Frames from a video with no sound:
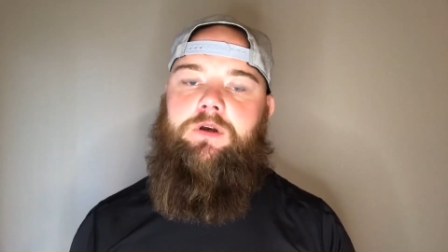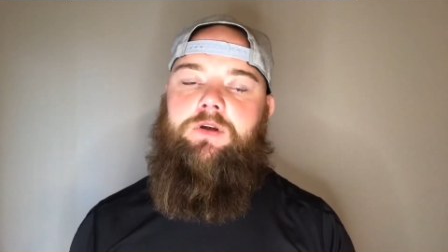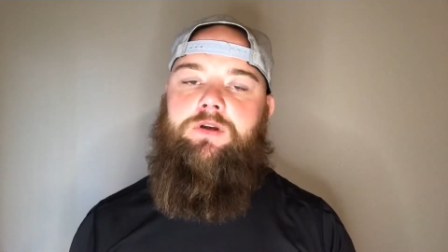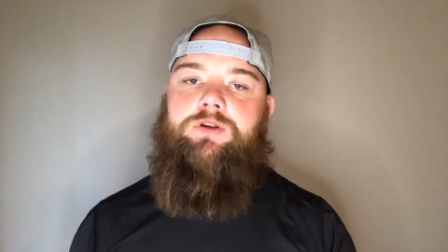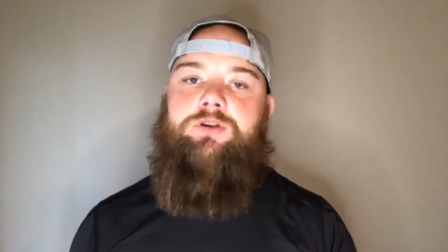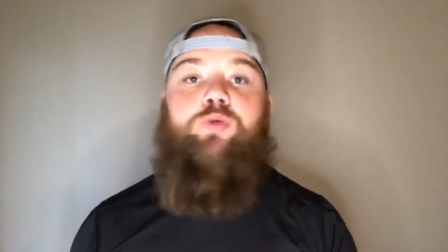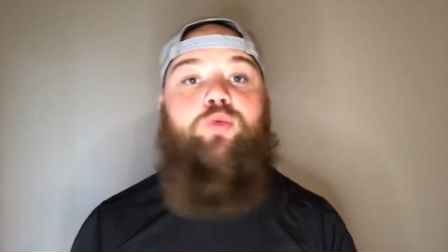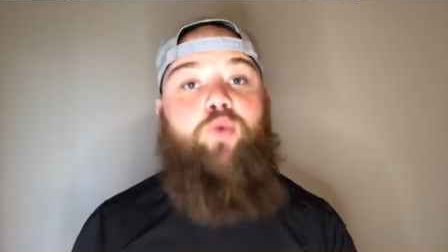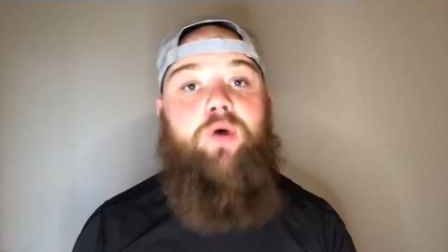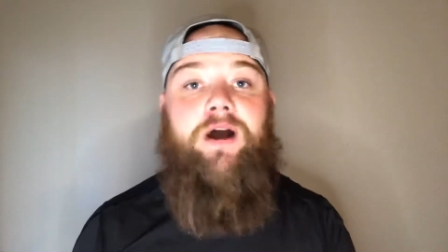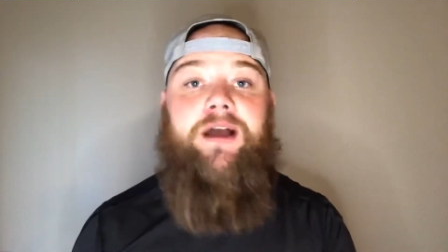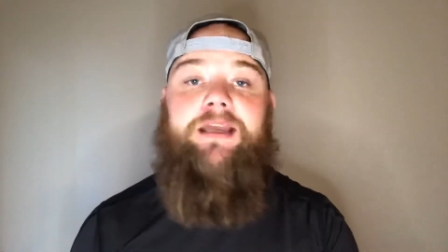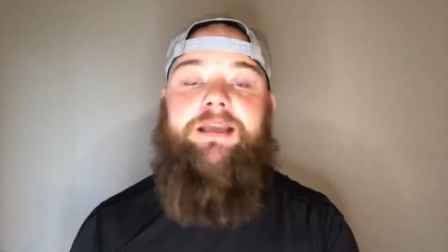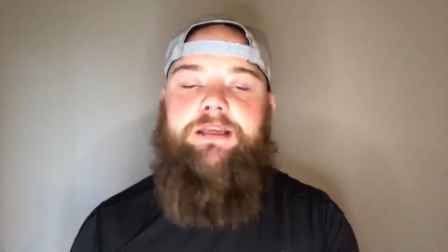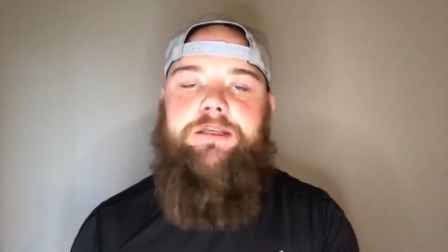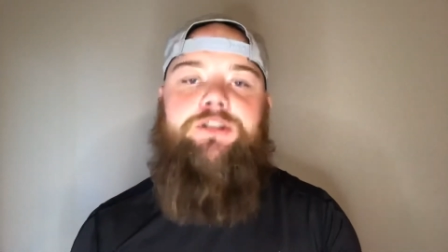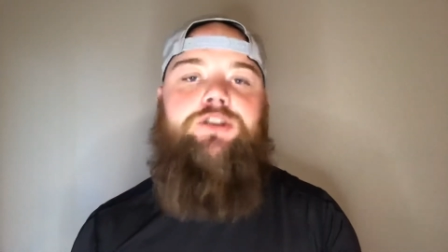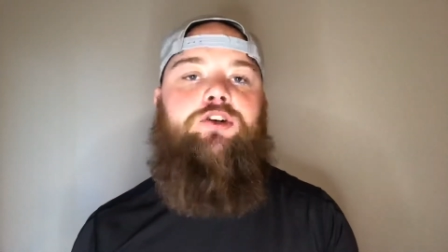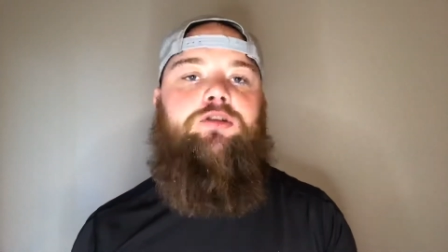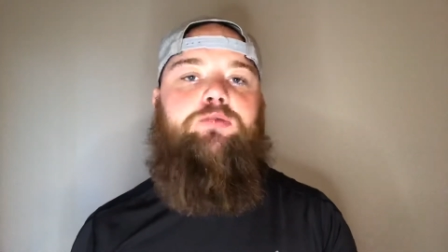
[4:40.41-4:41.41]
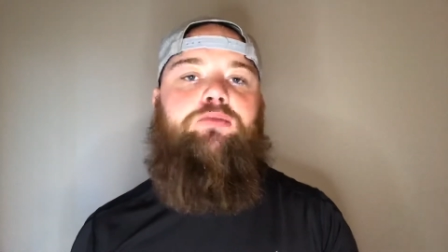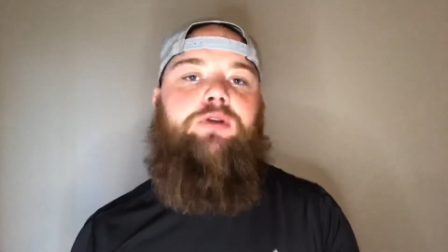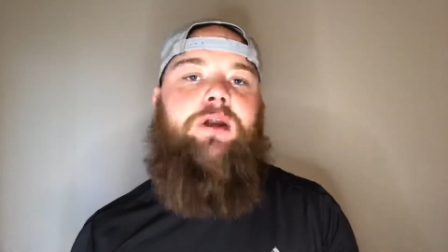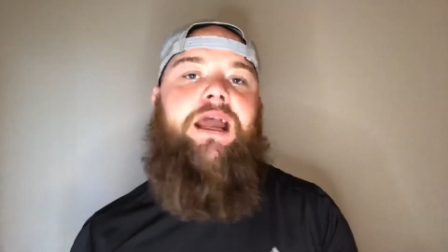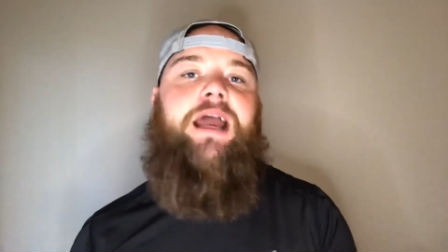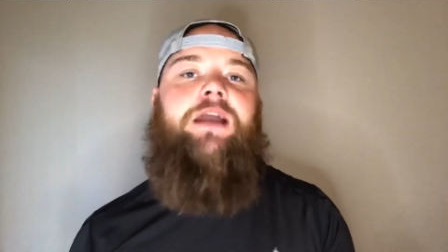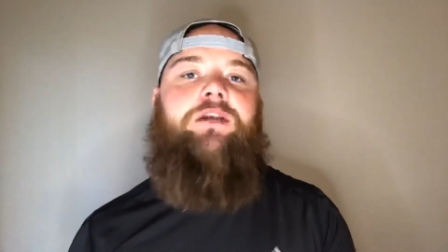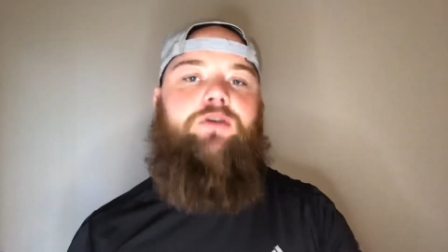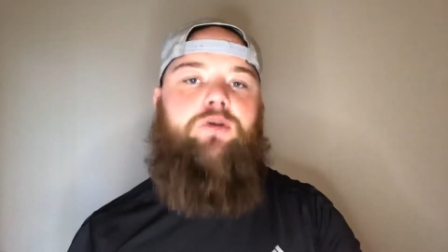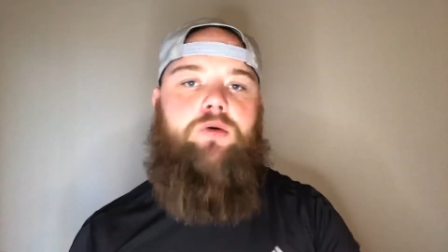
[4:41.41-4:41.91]
so what is your
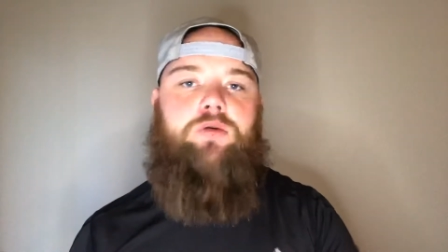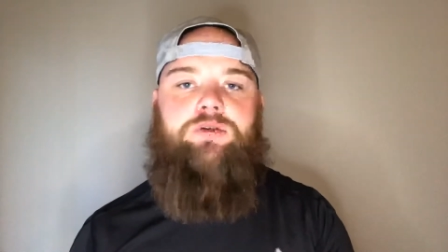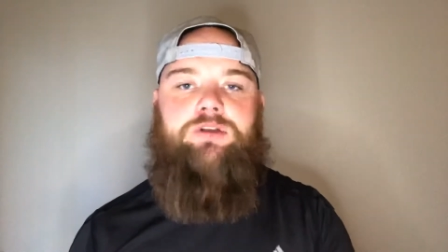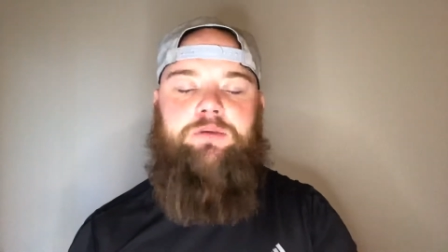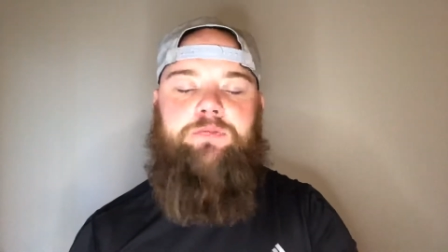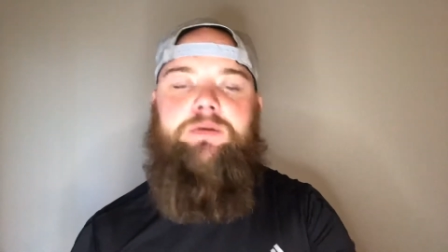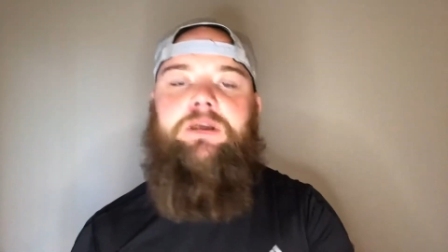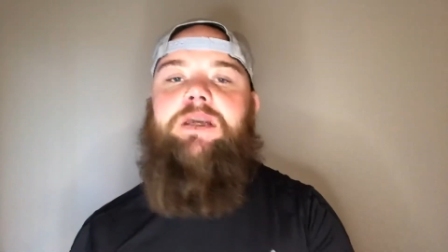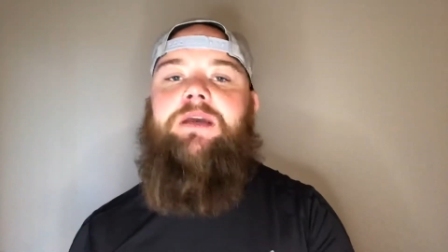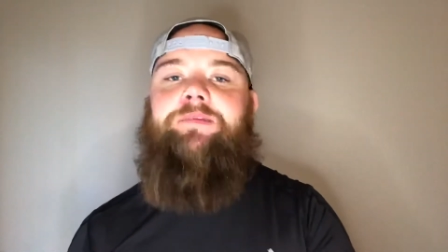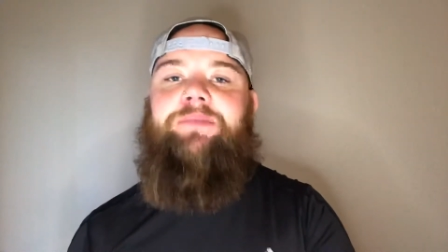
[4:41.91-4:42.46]
brand going to be?